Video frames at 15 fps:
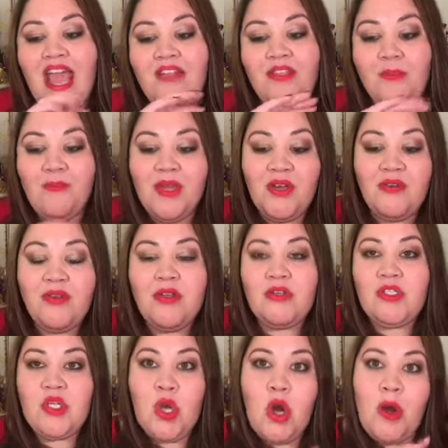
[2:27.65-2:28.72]
The middle
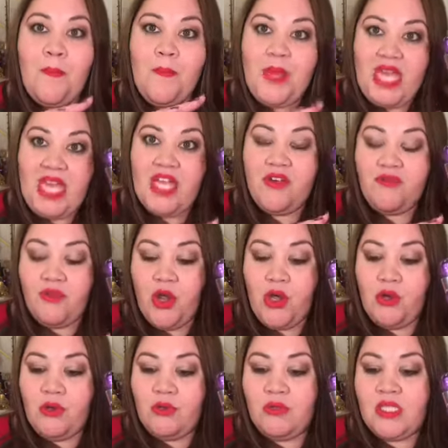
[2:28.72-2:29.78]
notes are pink
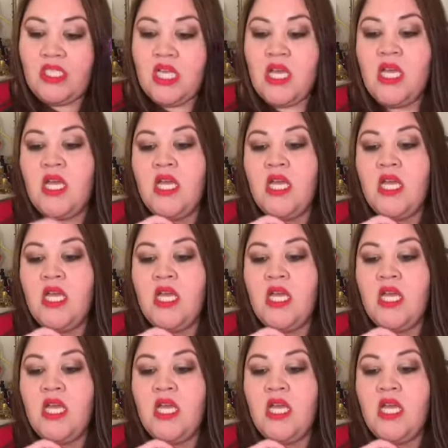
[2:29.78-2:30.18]
rose,